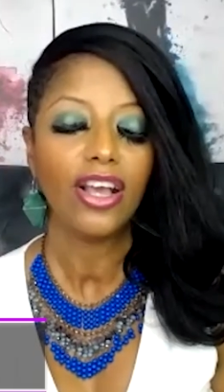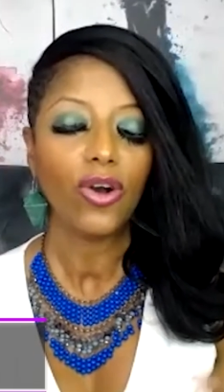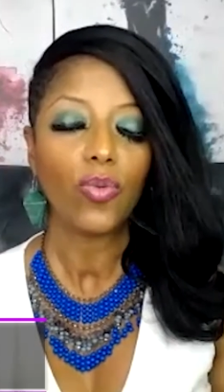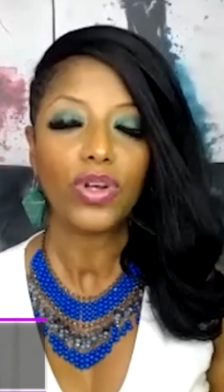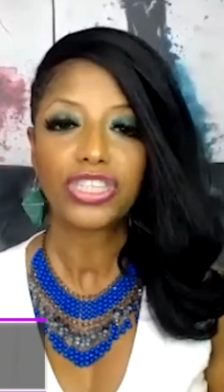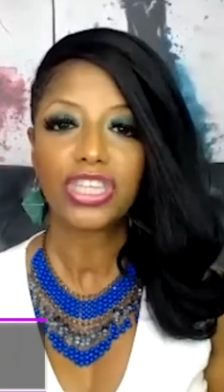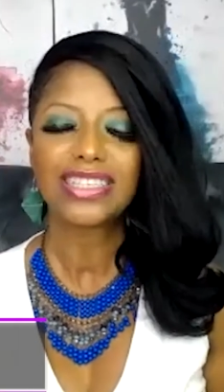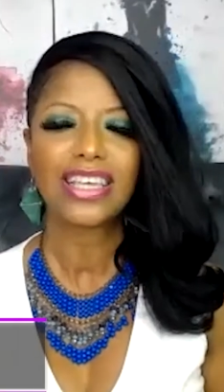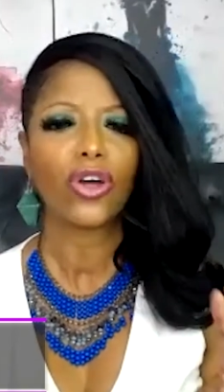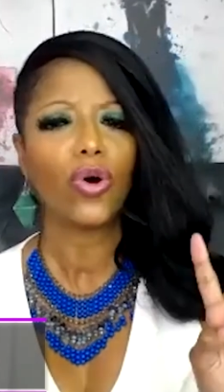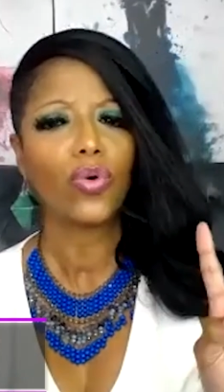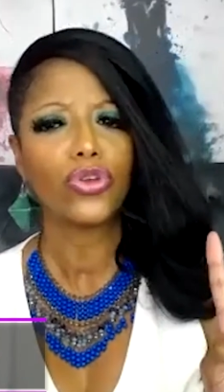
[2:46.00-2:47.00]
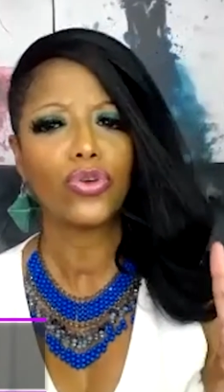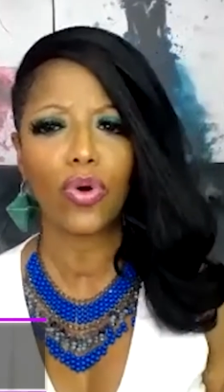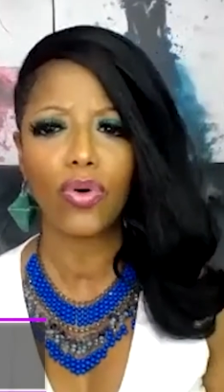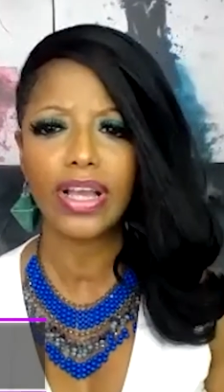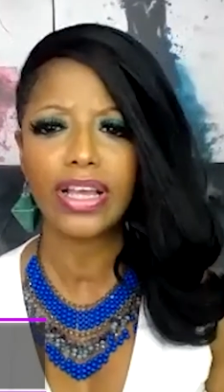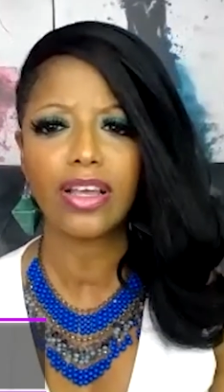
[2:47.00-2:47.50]
which they said, oh, you
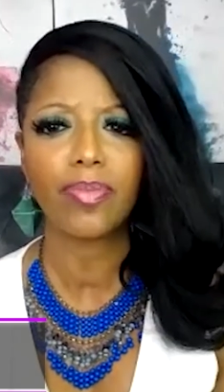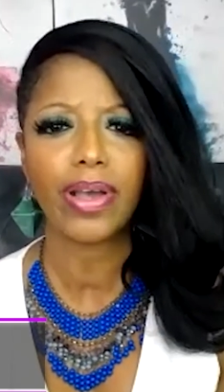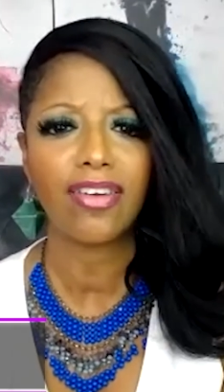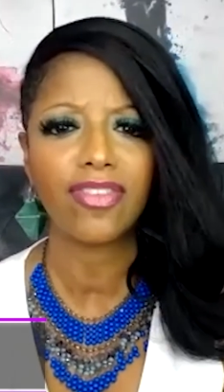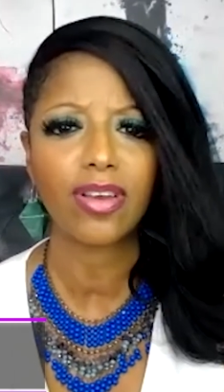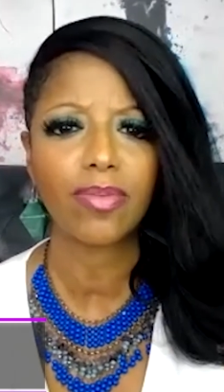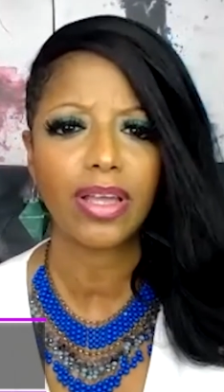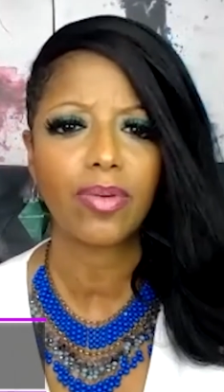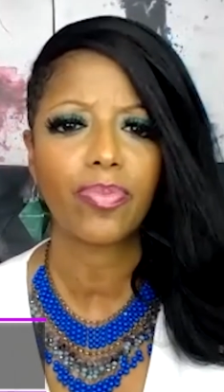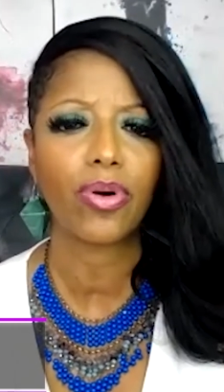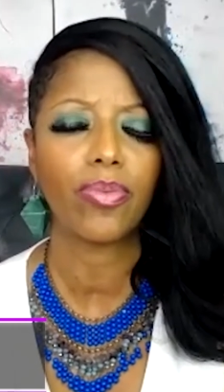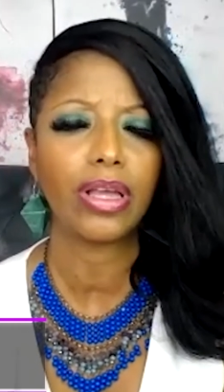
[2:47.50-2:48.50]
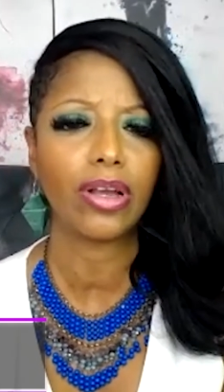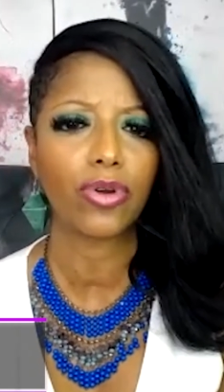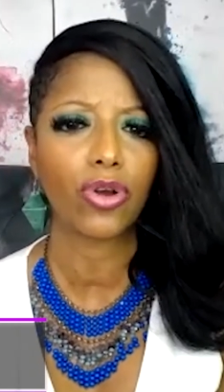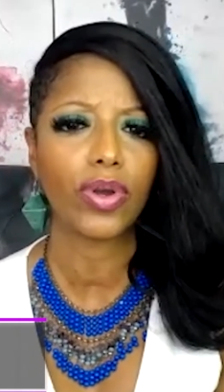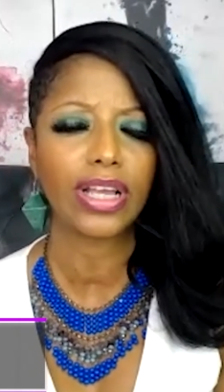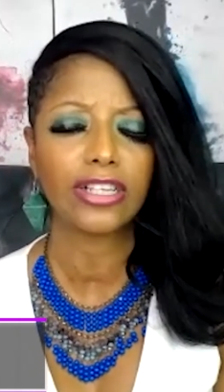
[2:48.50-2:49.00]
won't end up having
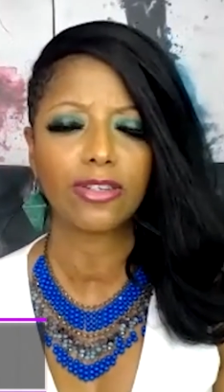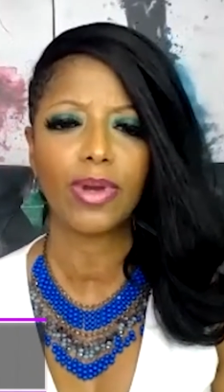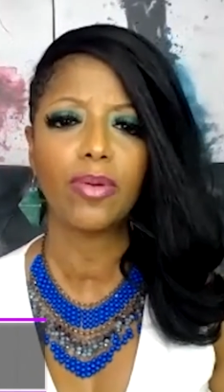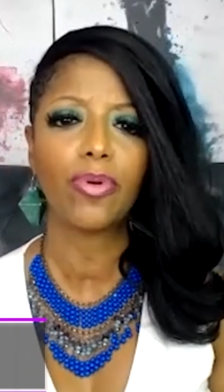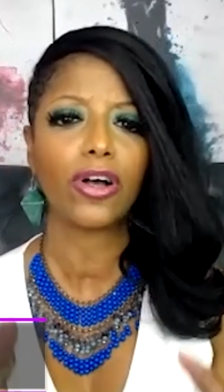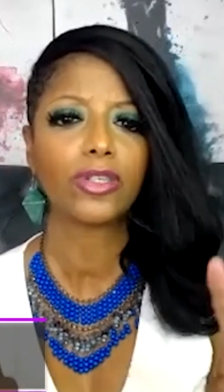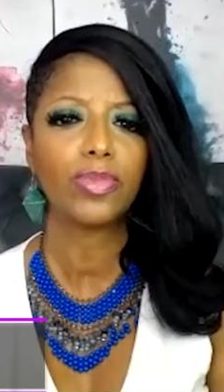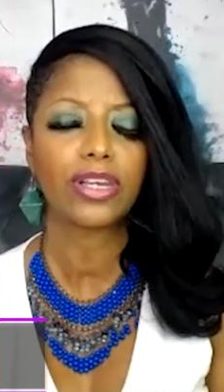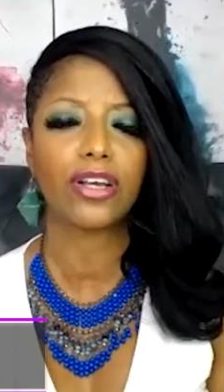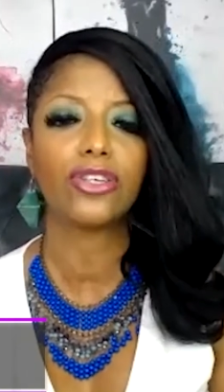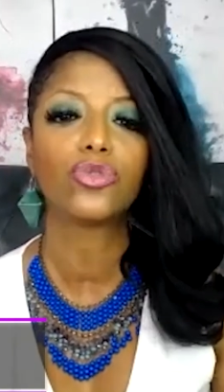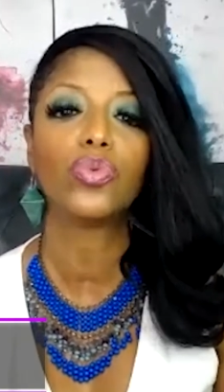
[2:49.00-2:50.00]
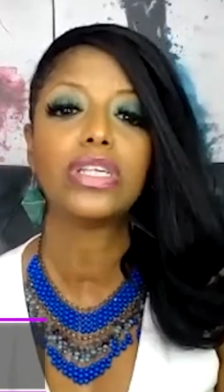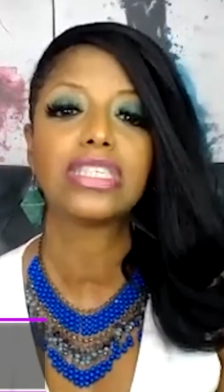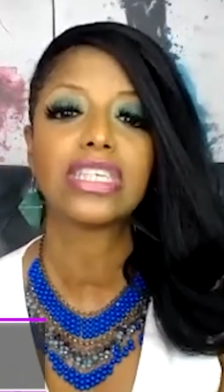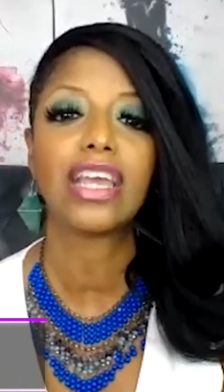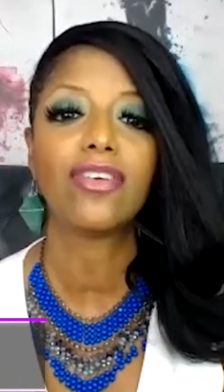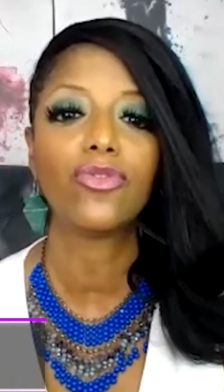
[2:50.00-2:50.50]
going into menopause because we
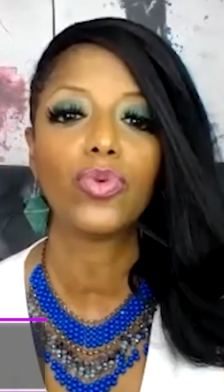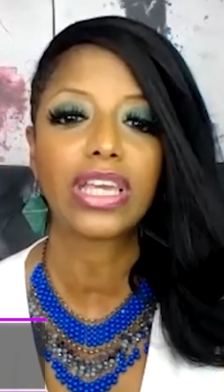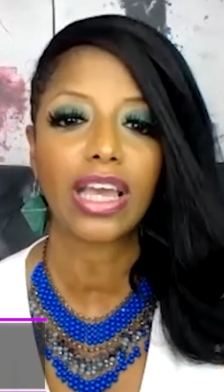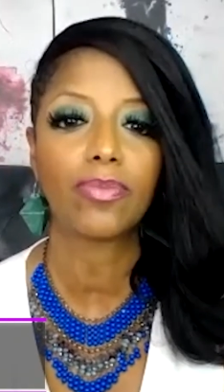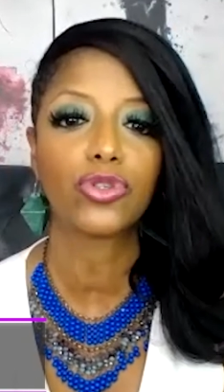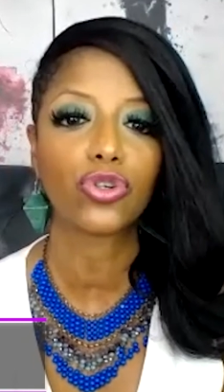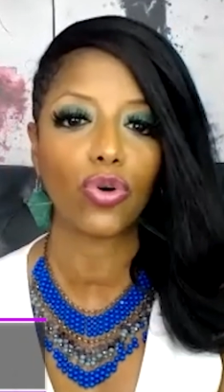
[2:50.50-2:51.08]
kept your